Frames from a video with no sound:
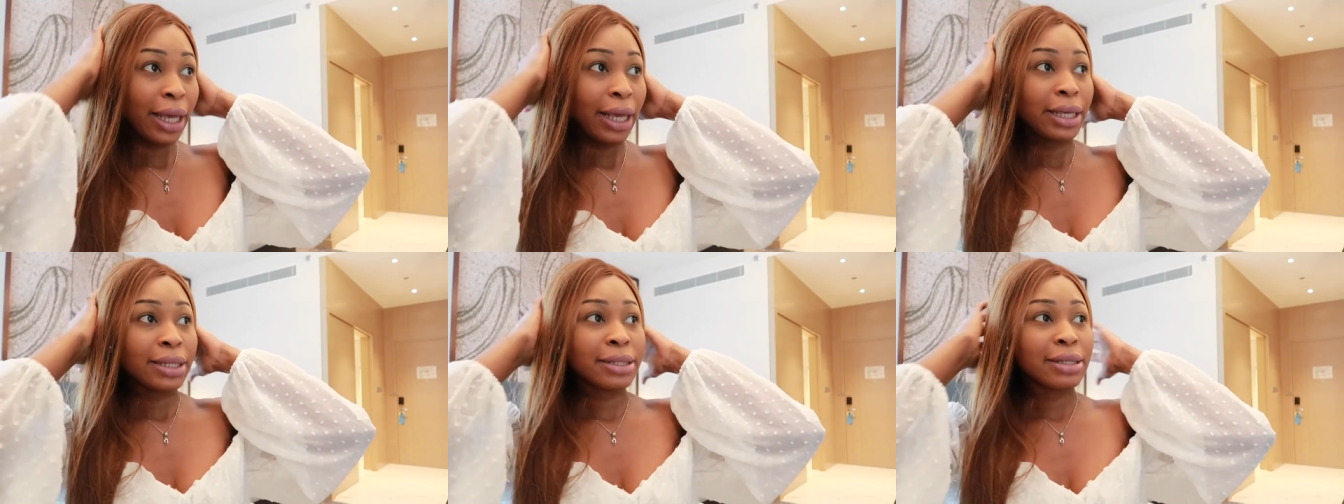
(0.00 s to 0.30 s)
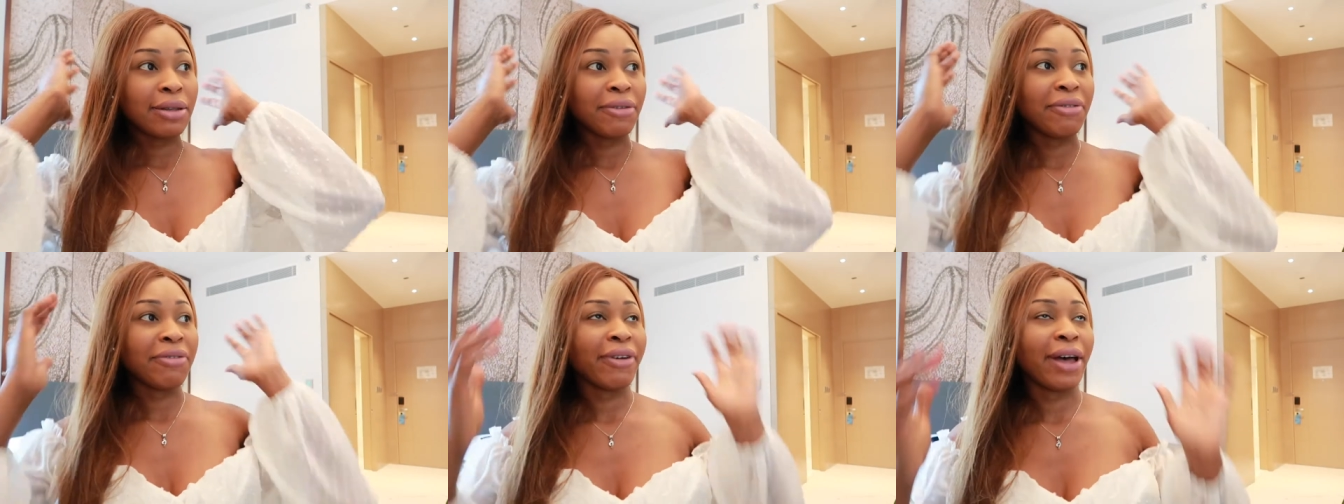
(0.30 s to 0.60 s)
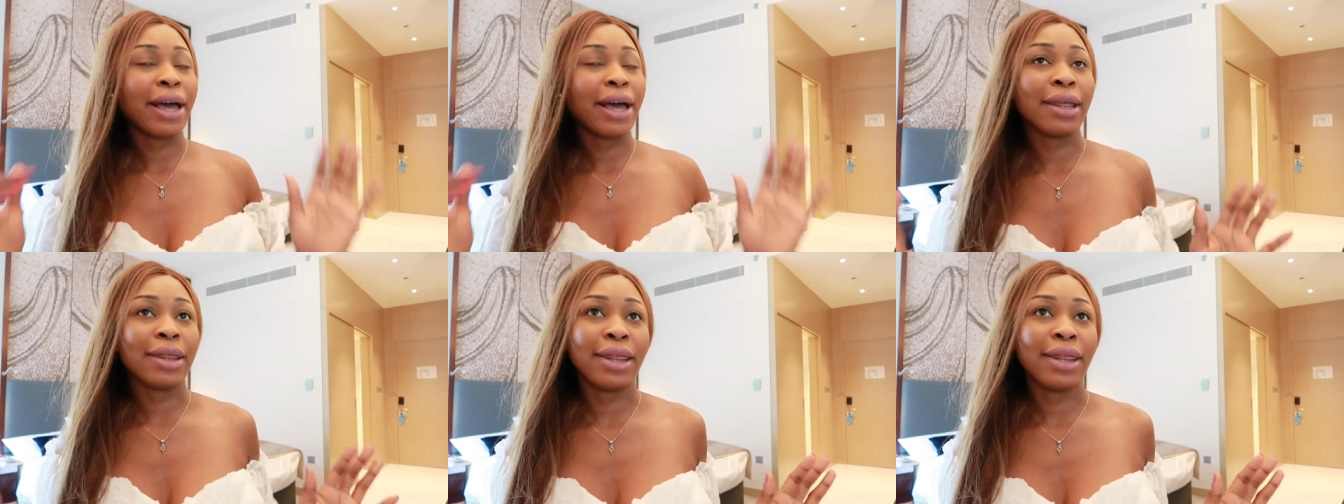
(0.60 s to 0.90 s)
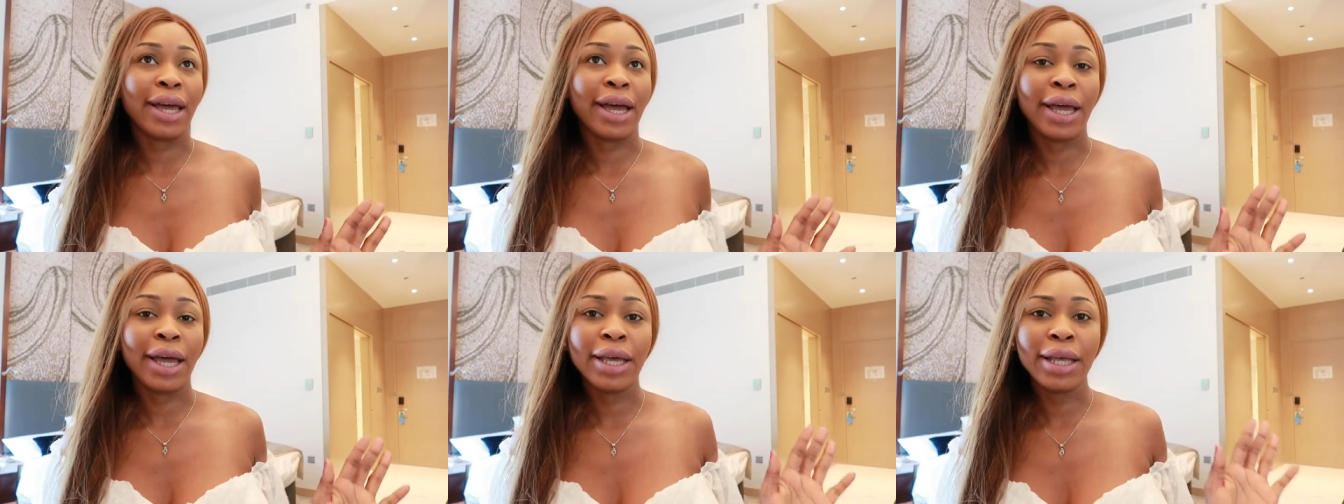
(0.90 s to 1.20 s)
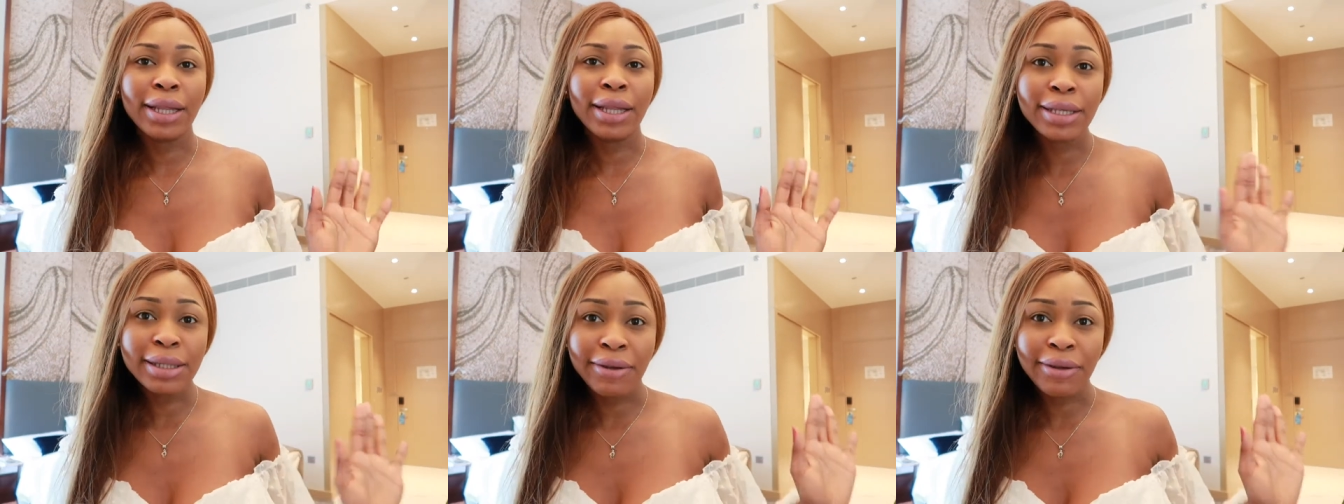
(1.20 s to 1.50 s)
is the fact that
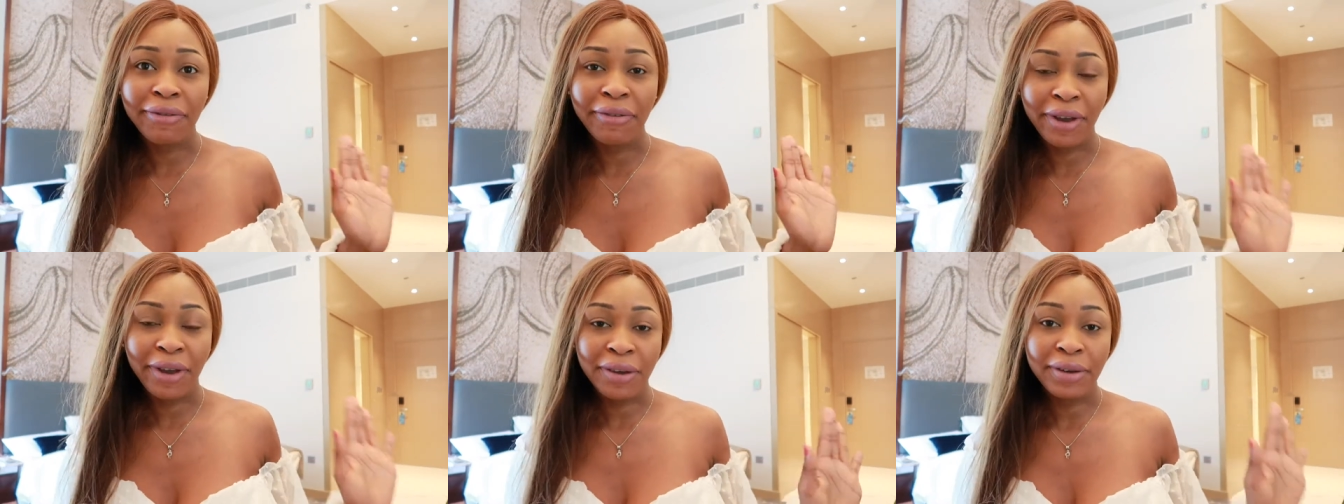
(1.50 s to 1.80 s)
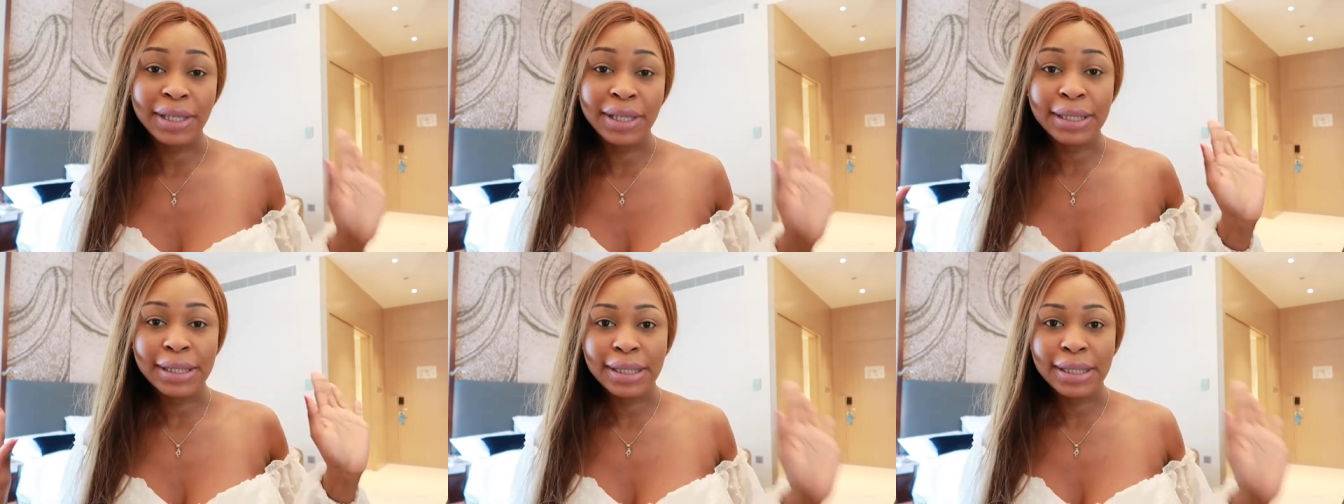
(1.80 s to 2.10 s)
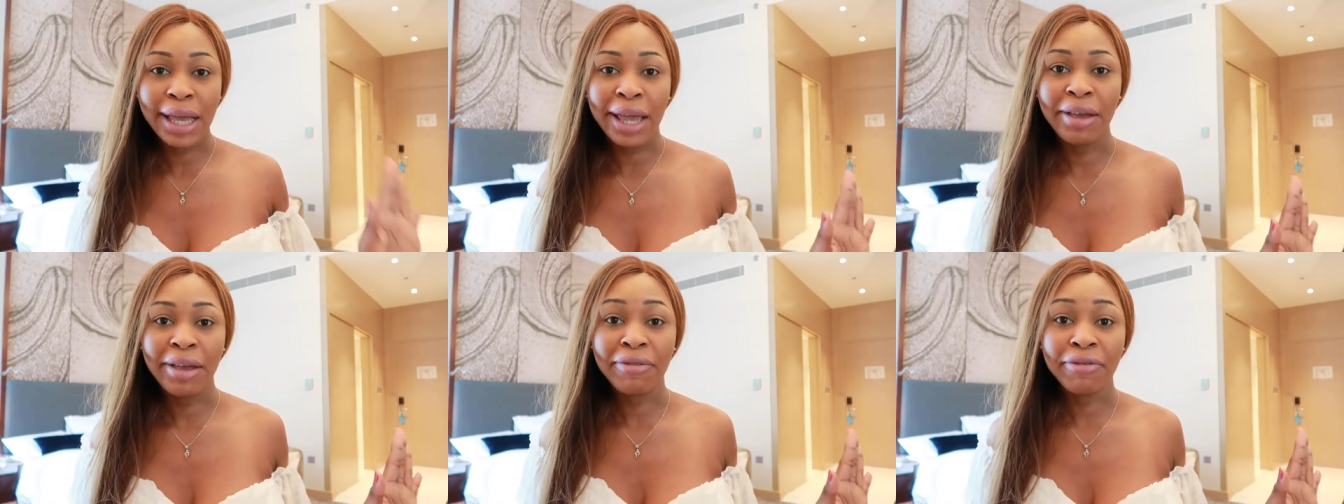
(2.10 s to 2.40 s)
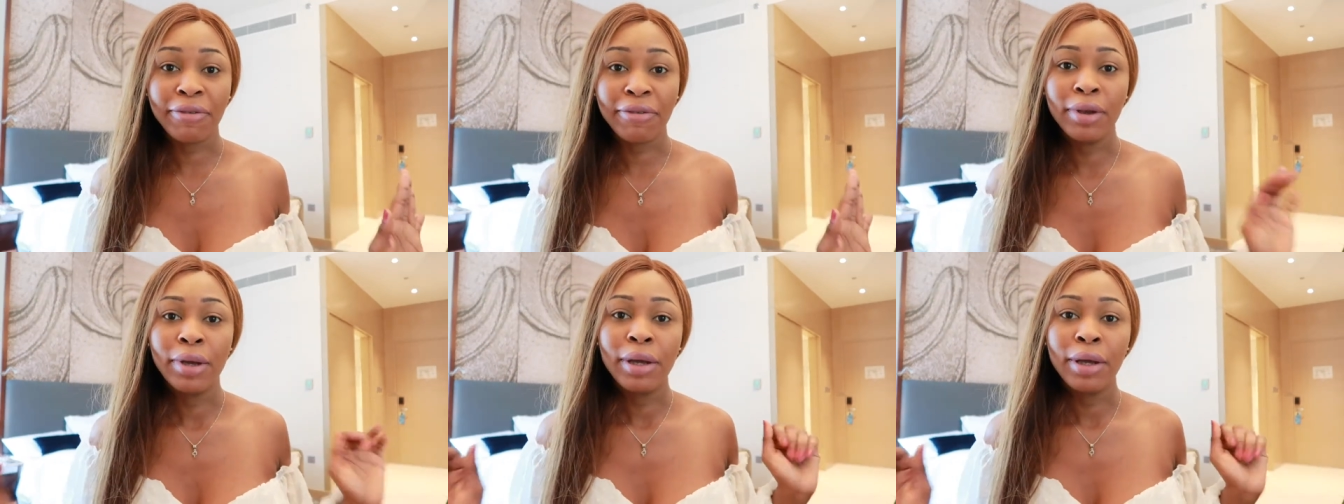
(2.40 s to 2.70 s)
it is a very safe